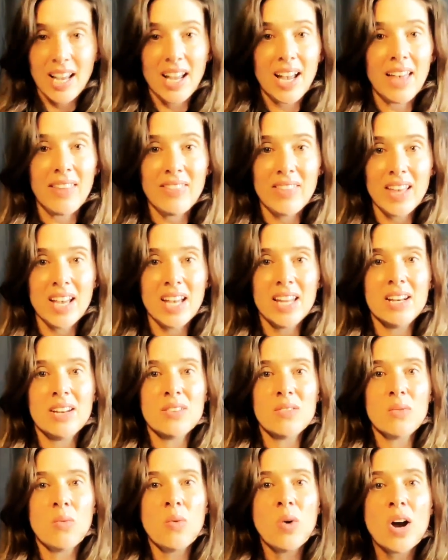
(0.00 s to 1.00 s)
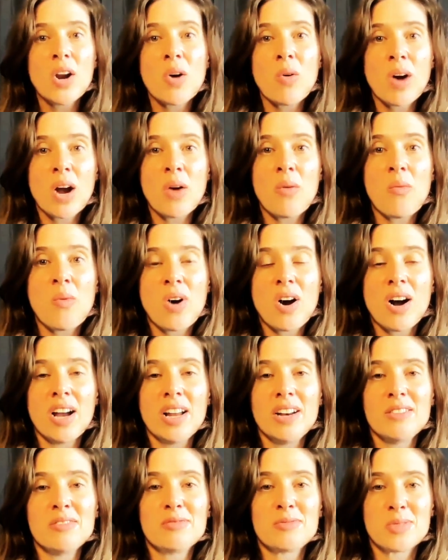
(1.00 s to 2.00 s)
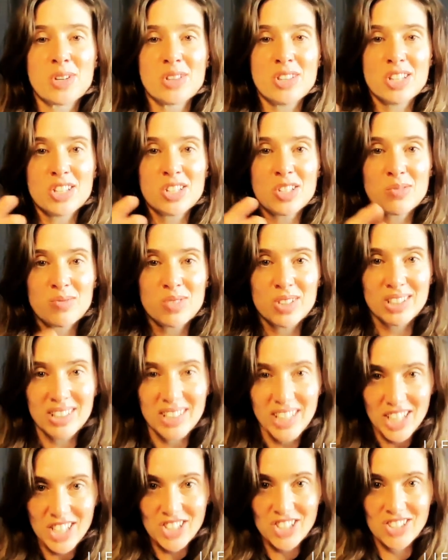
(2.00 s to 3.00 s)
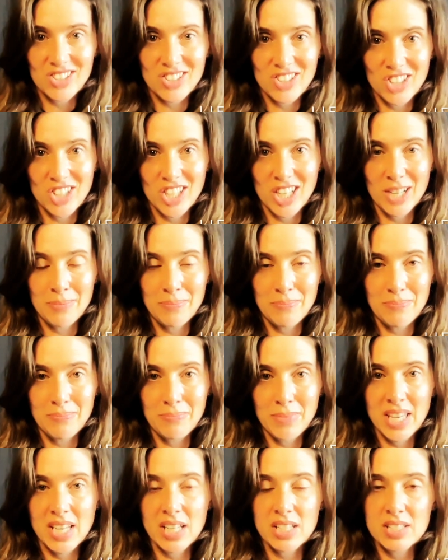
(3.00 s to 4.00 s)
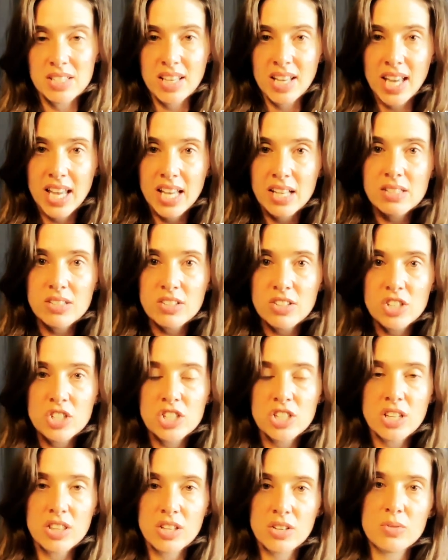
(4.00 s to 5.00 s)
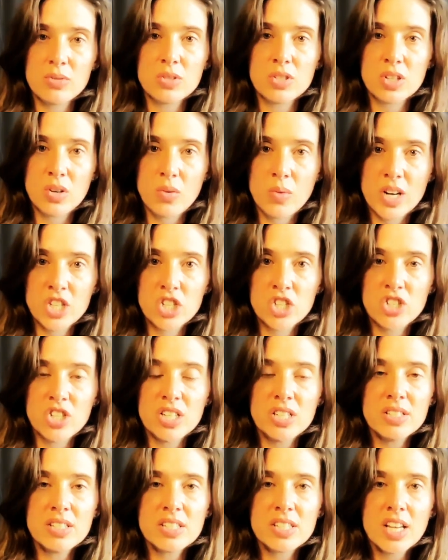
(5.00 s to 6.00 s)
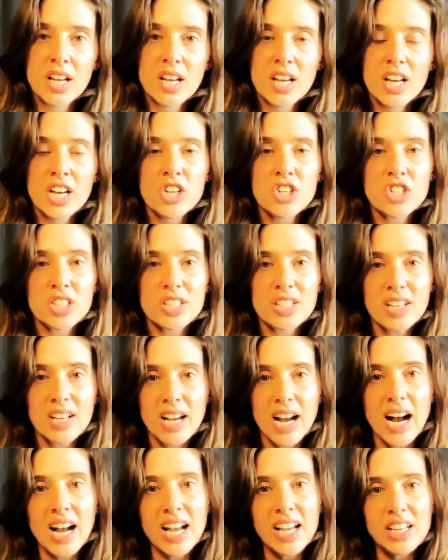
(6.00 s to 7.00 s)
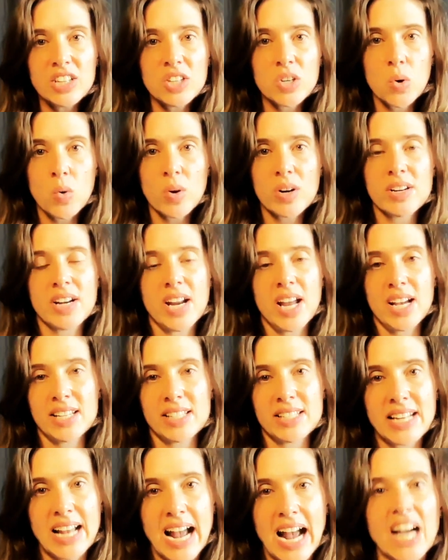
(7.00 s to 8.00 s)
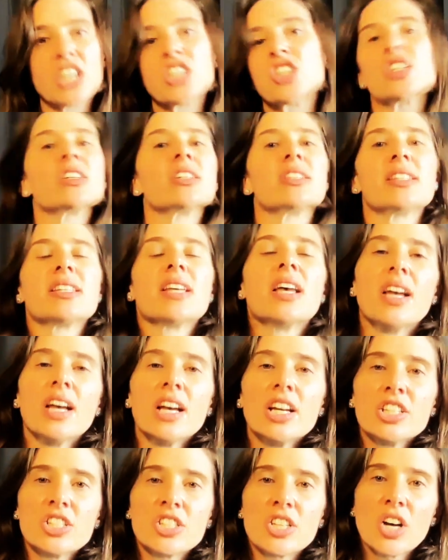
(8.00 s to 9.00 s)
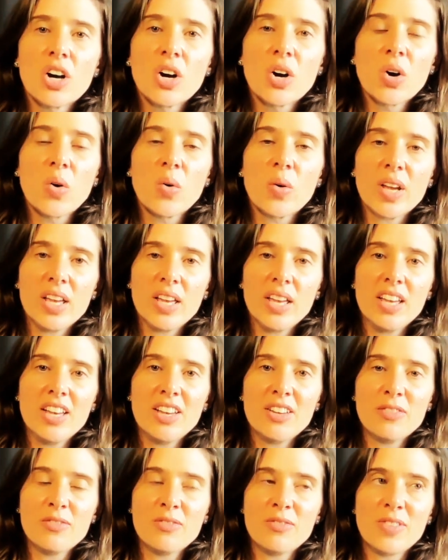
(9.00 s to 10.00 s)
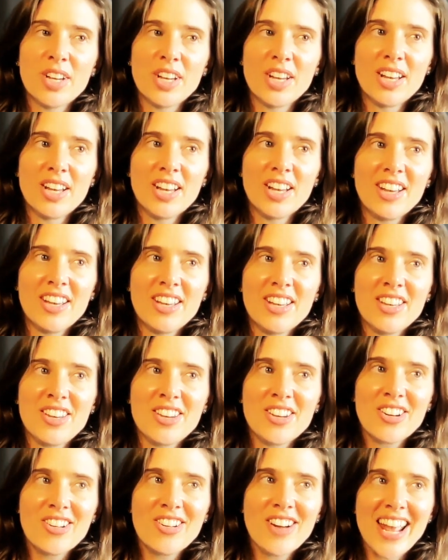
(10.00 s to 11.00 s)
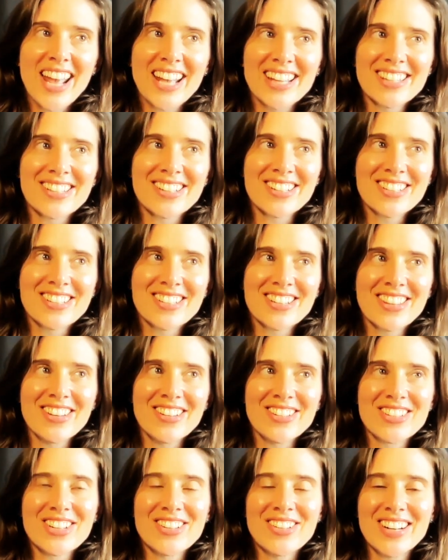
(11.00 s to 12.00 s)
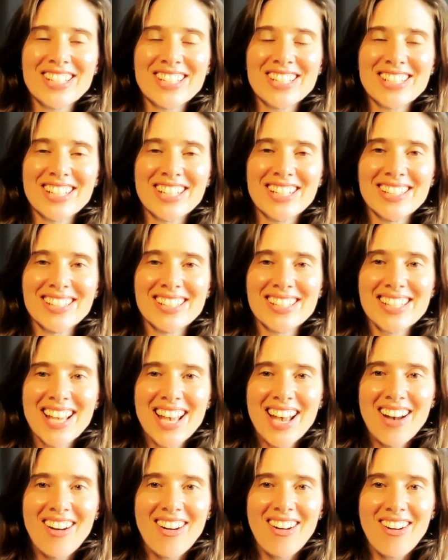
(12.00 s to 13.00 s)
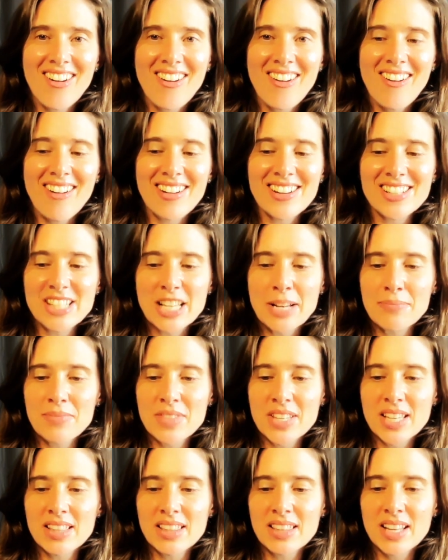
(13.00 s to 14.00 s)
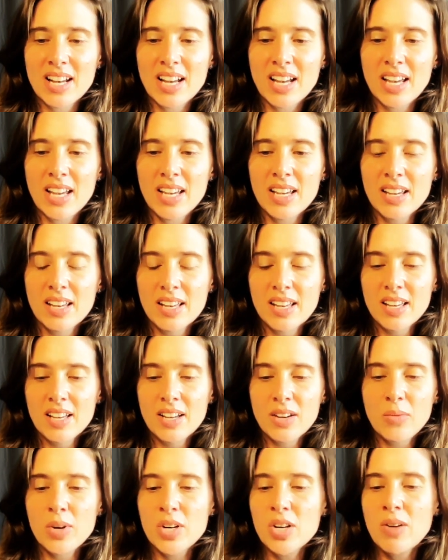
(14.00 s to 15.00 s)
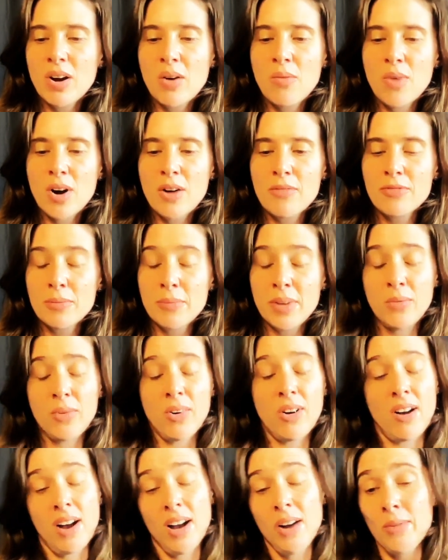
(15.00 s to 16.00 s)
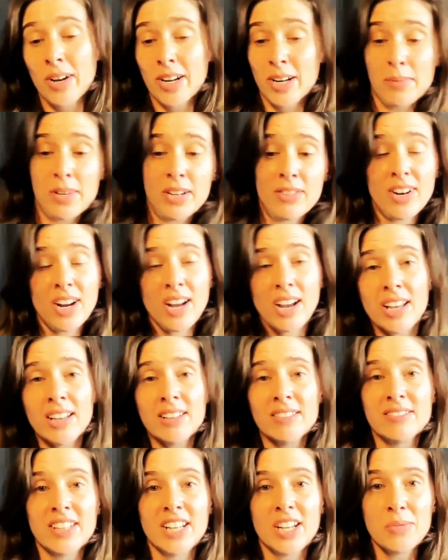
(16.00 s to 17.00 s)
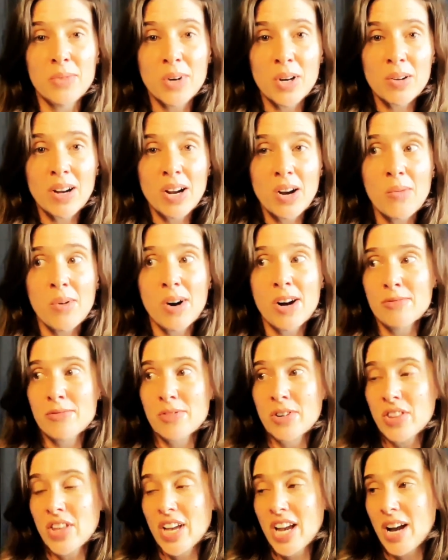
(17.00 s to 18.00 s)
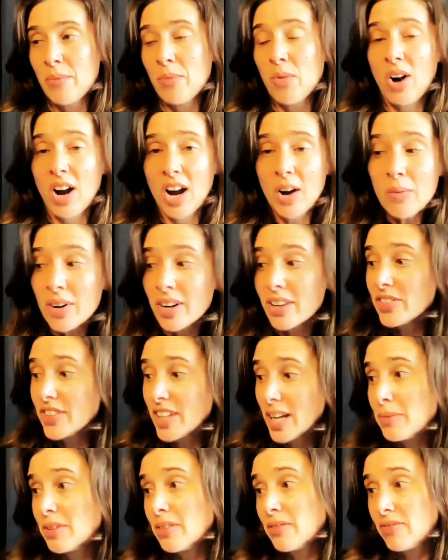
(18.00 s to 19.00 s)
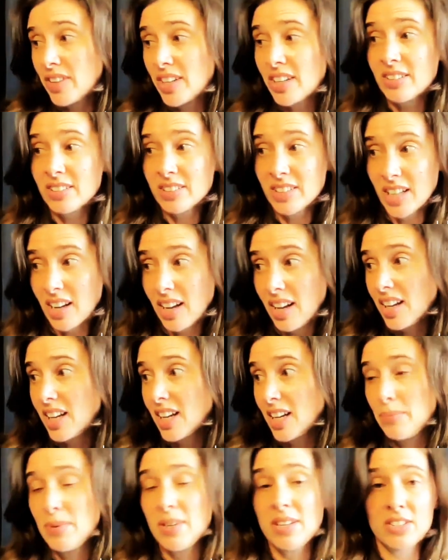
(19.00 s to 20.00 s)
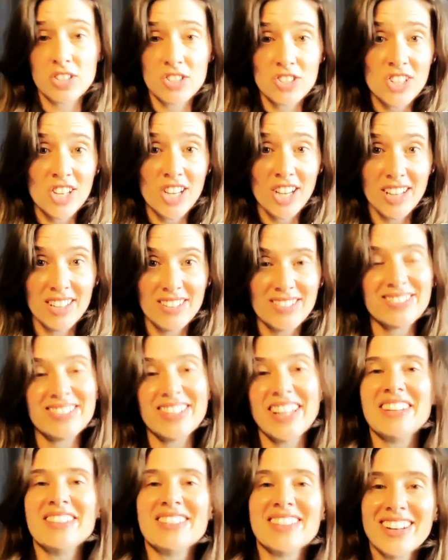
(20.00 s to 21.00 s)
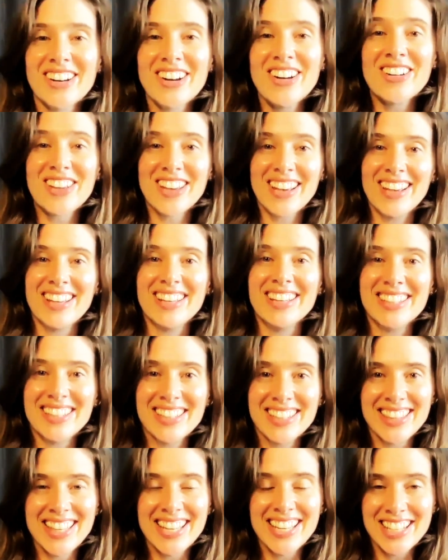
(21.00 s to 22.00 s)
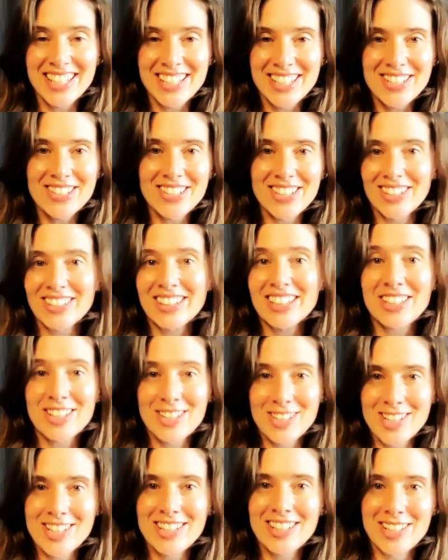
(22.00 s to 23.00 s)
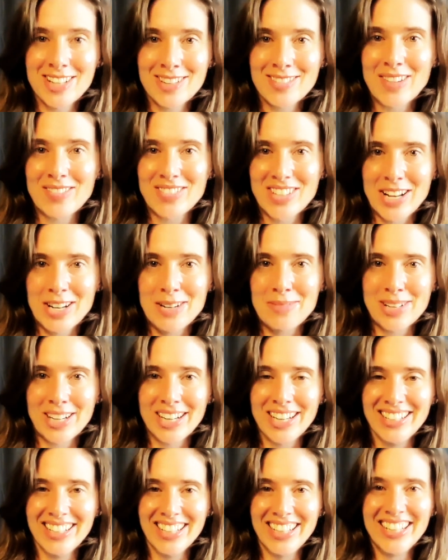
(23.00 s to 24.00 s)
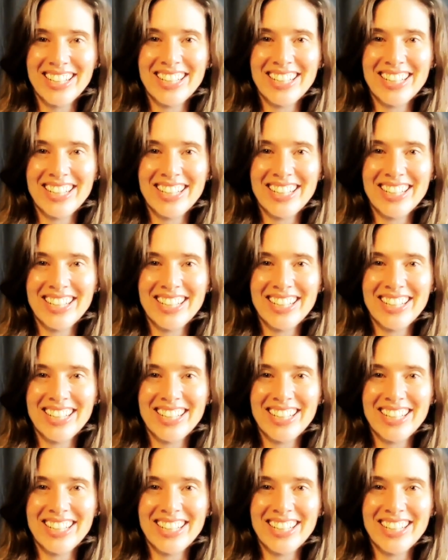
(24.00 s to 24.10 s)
And then what do I want for this relationship? Because the answers to those questions should guide your next actions. So if your answers to those questions are something like, what do I want for me? Well, I want to be right. And what do I want for them? Well, I want them to feel like a piece of shit. Like, okay, then like you're still in your reptile brain.